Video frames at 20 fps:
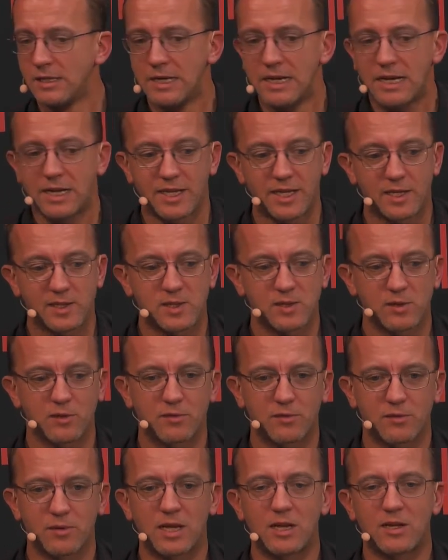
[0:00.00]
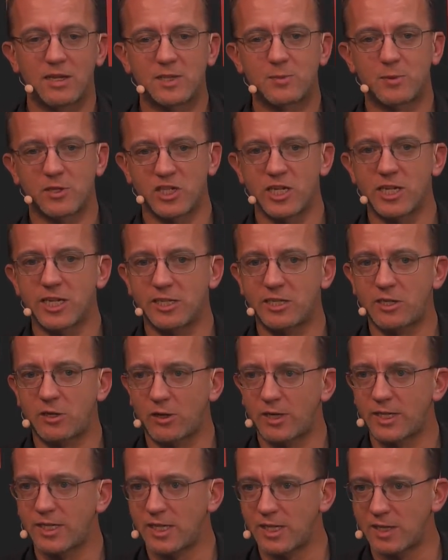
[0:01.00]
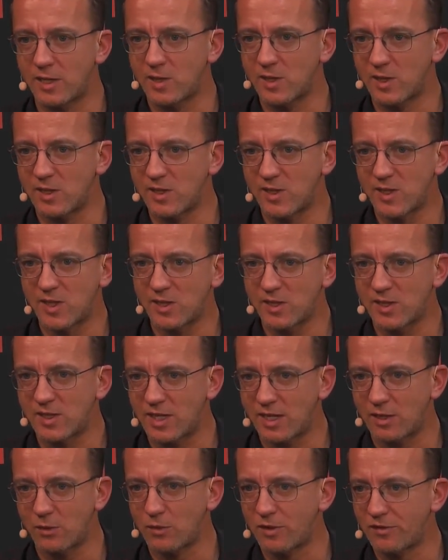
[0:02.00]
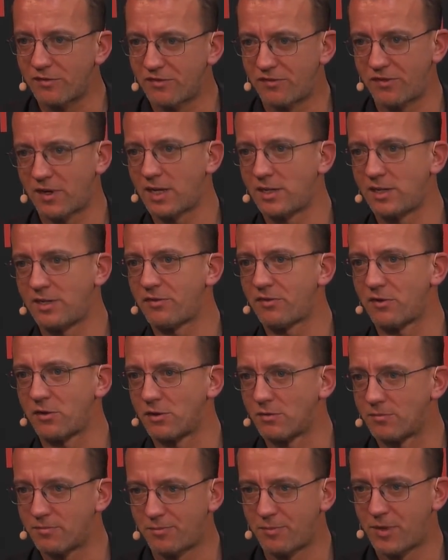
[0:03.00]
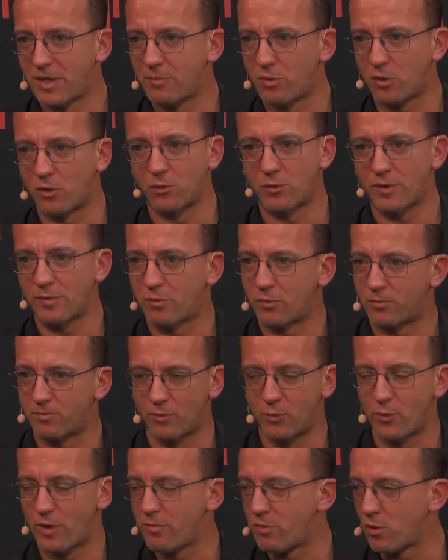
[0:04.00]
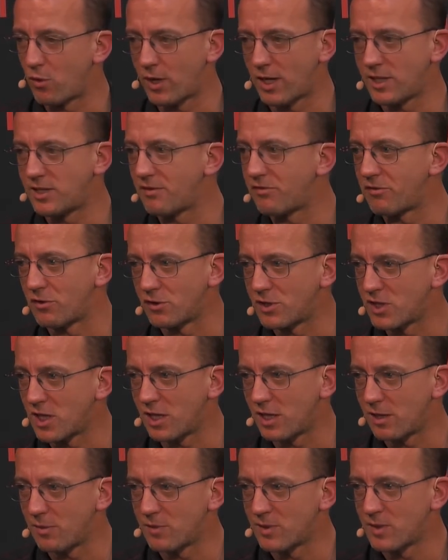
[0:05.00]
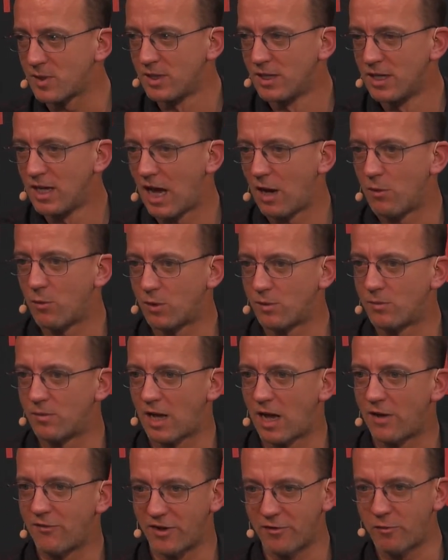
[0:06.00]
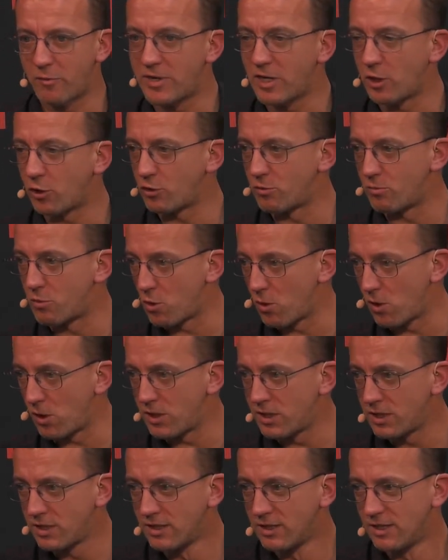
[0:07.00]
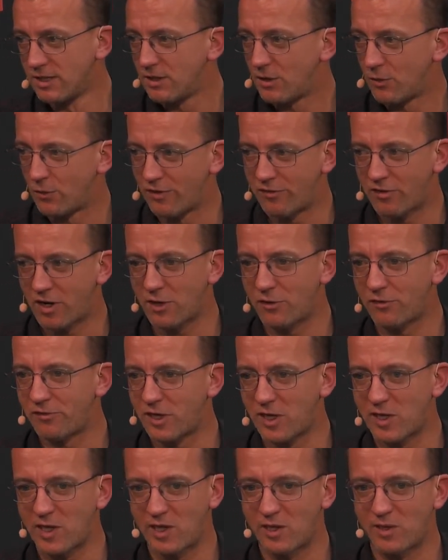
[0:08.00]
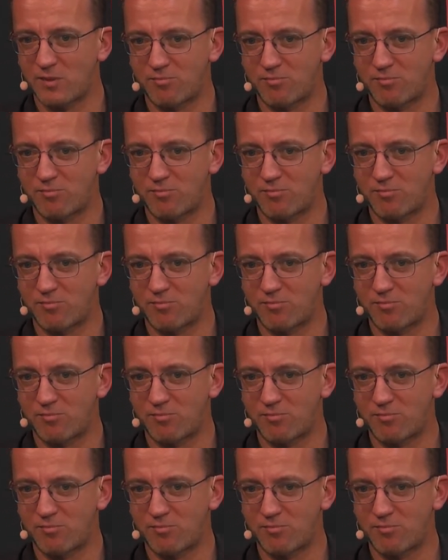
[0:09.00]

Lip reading: Yes, so especially in the early days, and since then we've had different people report at different times. I've never been on the board. We've had a very